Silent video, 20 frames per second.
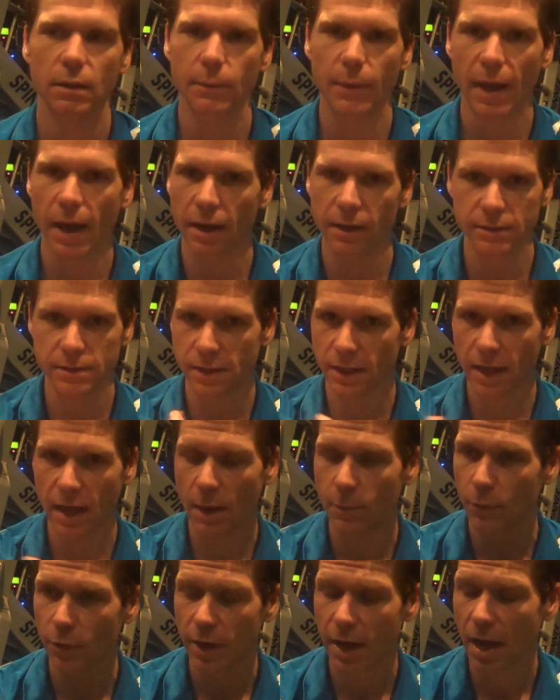about it to
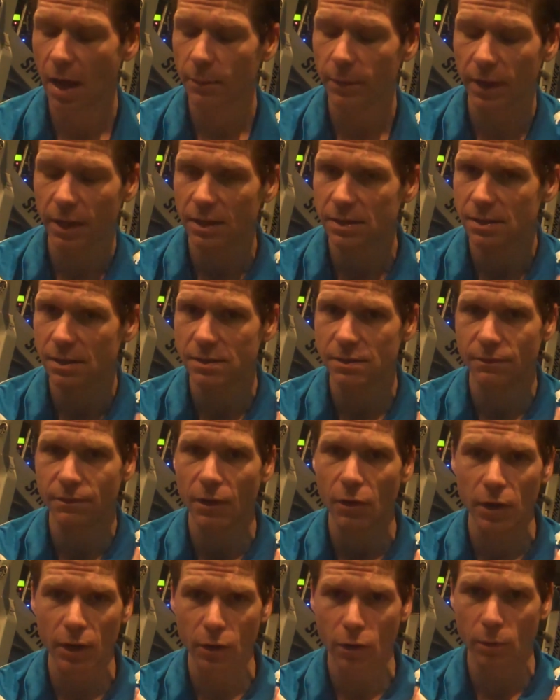camera now, because it's a
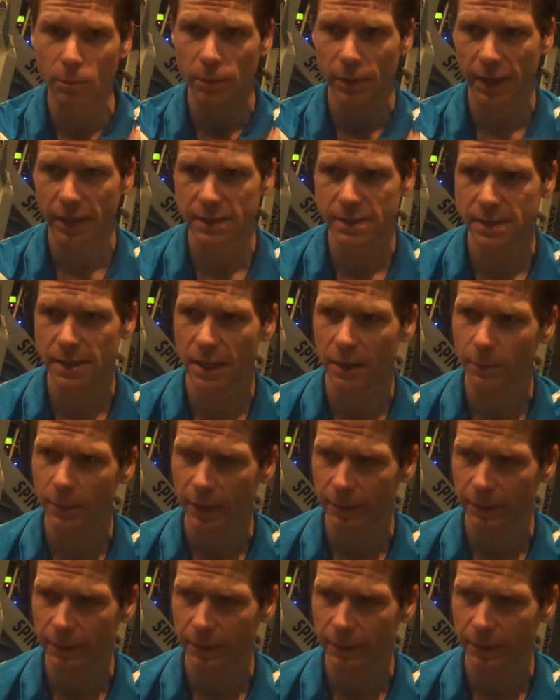very complex thing.